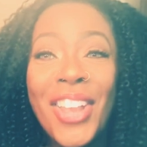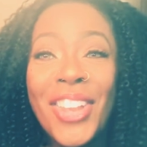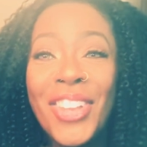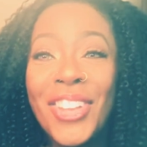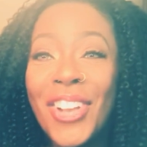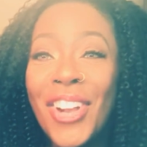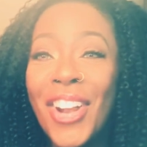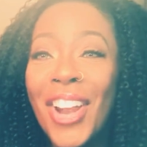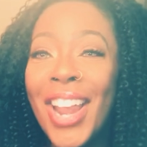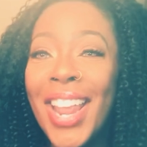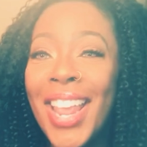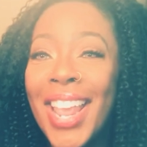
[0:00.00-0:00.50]

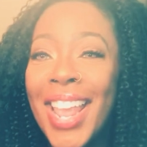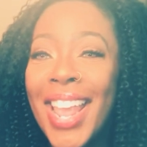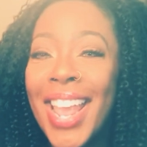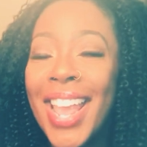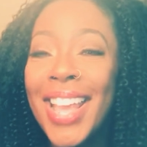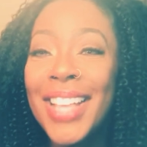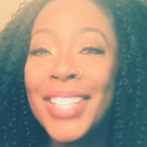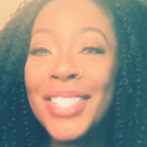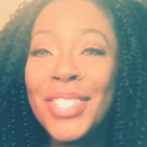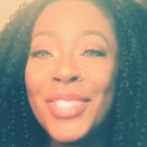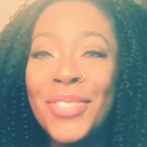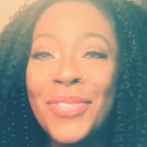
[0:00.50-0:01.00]
your
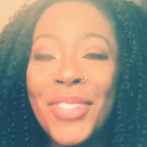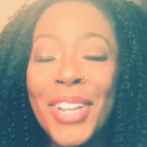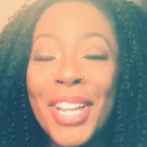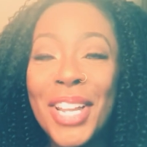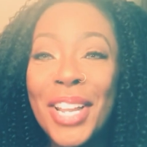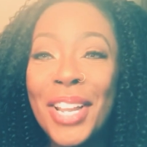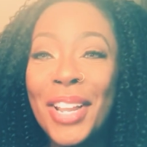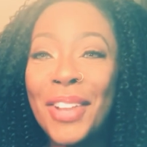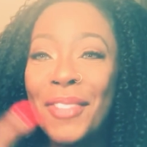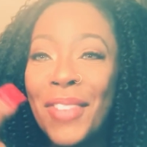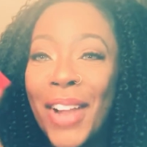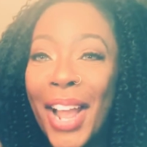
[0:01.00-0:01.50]
hands,
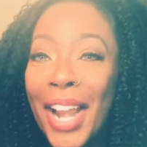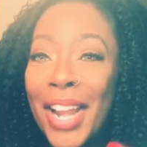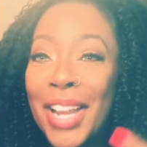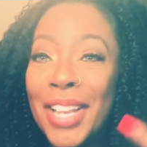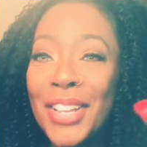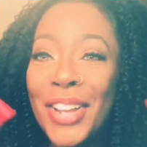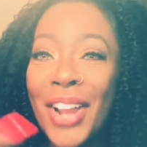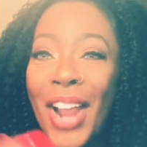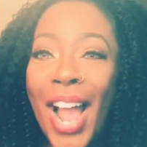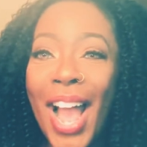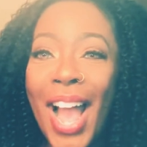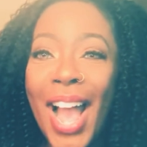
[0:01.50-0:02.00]
reading and
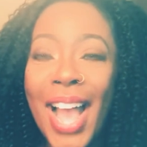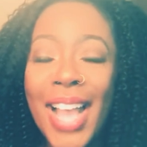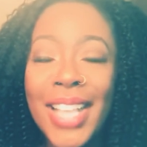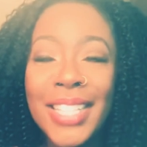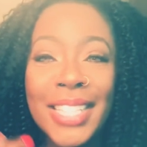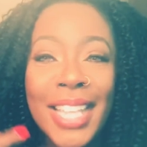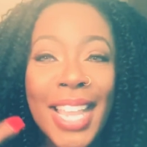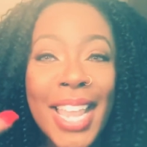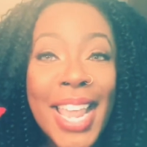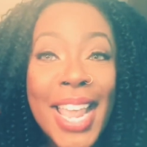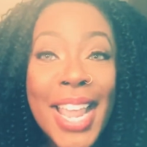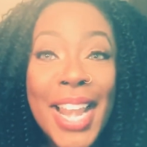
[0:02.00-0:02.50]
writing, your eyes,
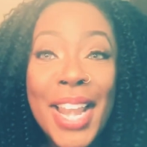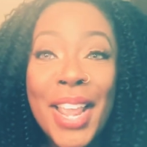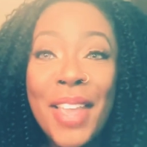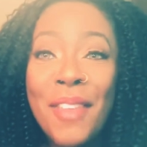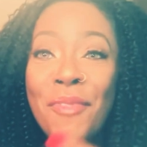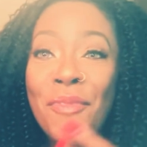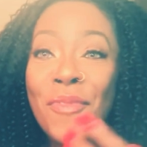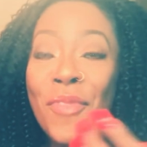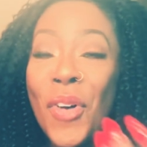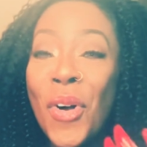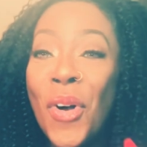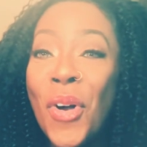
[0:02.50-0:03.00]
any
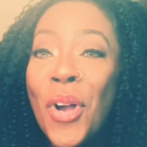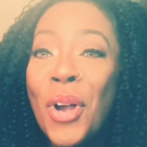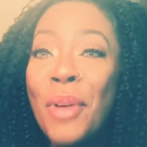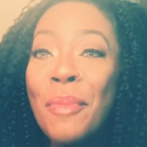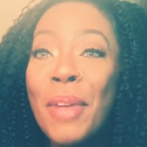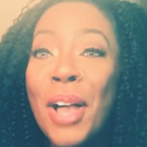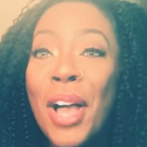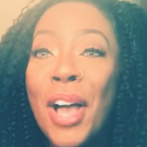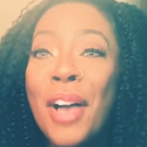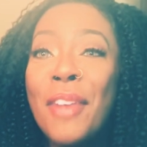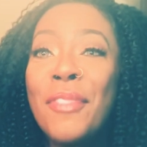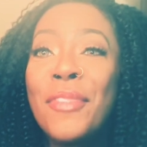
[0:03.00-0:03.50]

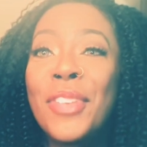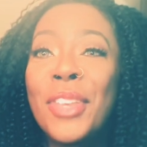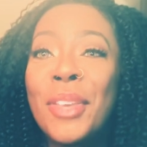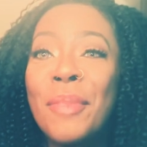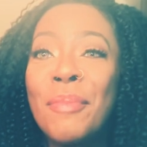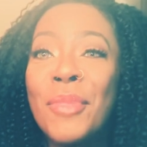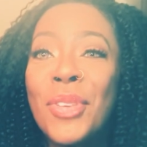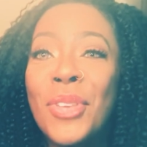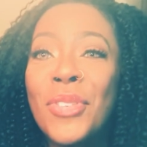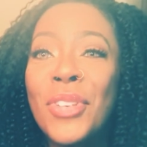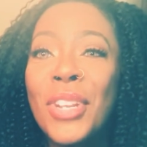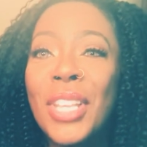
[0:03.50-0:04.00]
form of
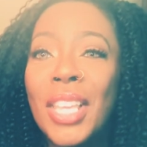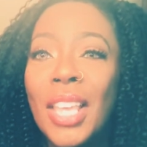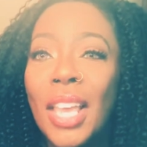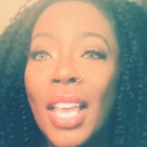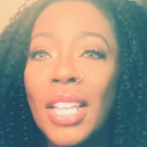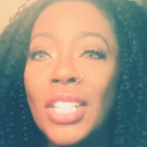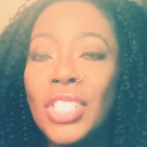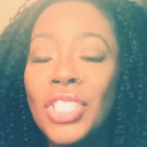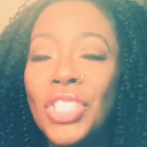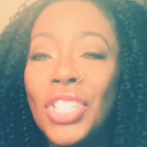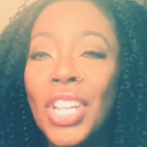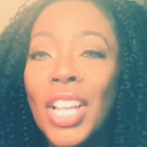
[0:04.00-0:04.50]

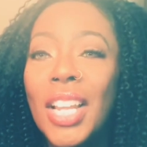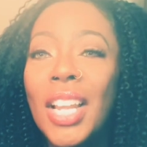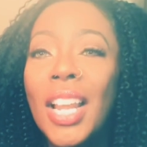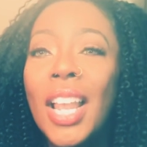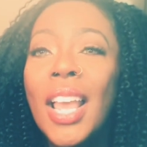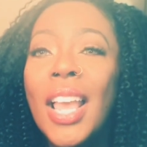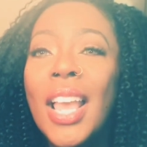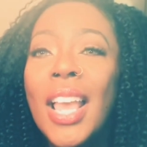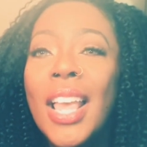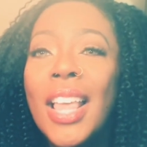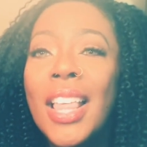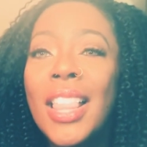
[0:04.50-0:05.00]
communication,
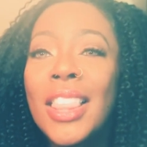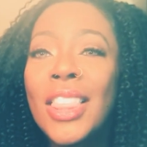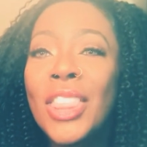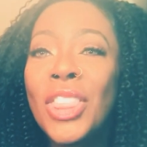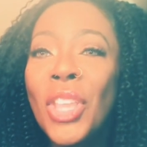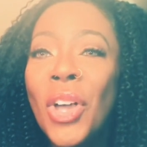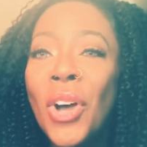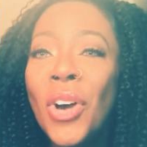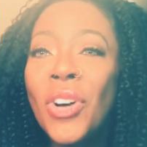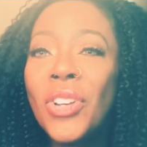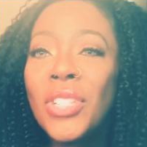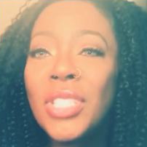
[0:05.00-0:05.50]

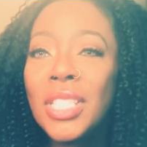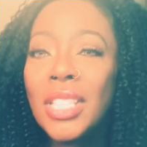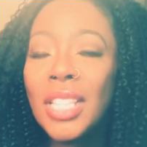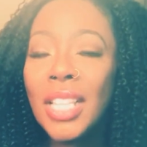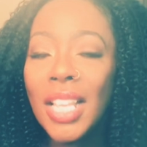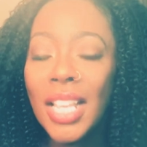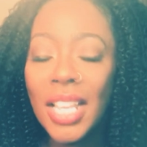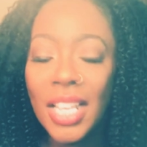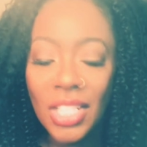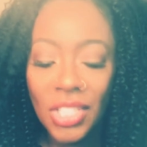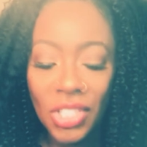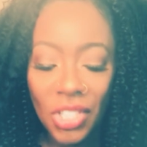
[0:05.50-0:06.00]
those
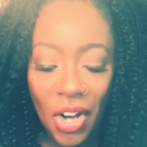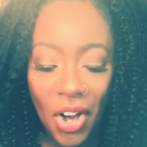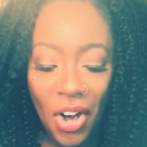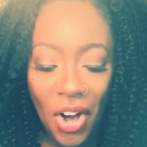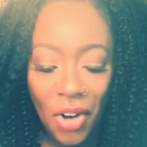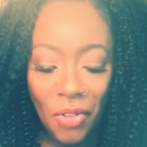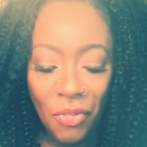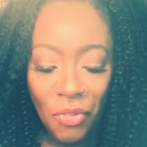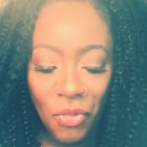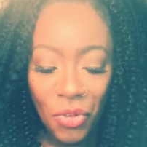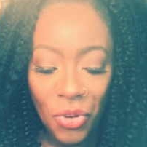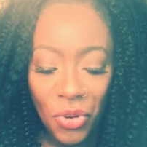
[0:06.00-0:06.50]
things
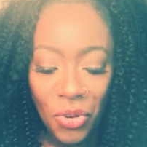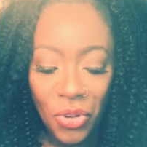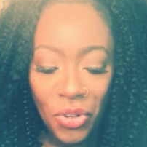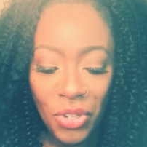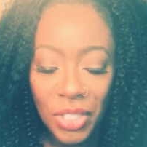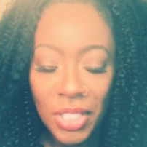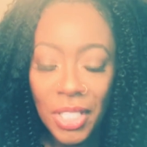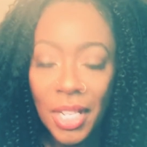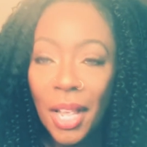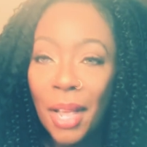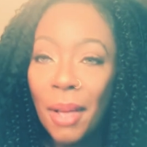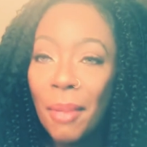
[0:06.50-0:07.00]
are
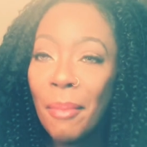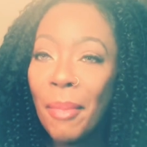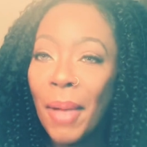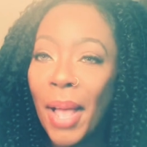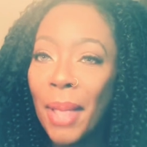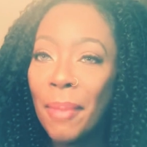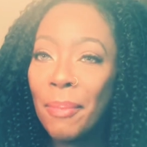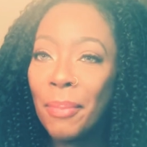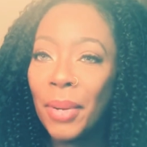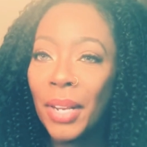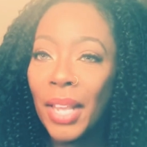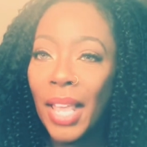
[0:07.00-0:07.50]
ruled
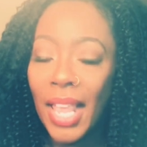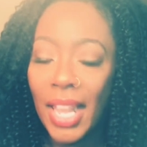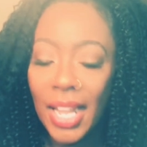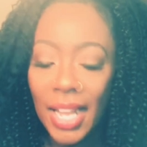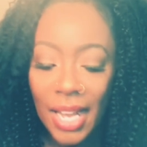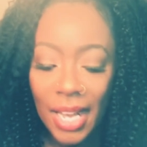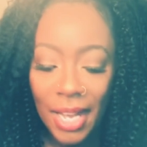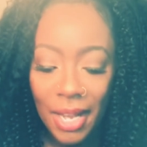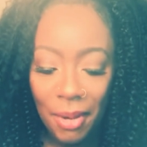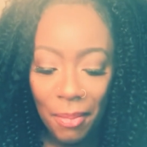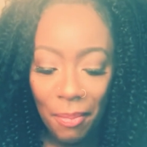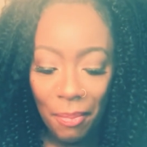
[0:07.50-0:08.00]
by
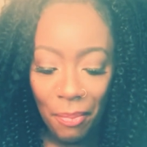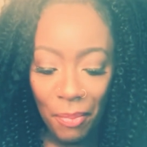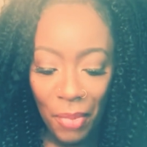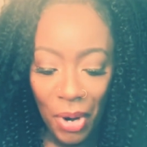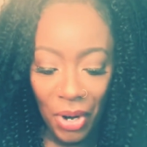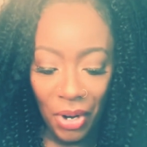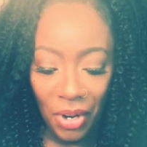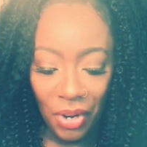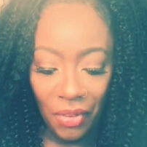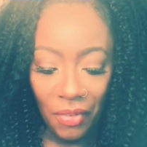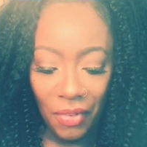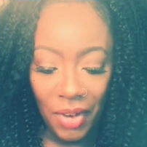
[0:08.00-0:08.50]
planet
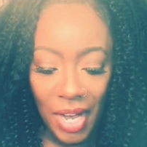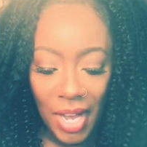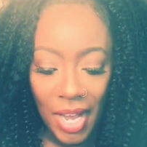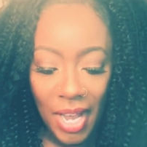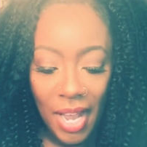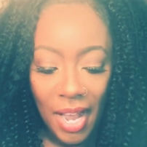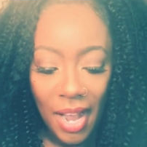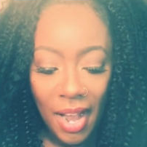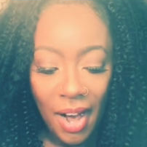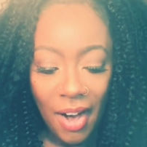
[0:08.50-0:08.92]
Mercury.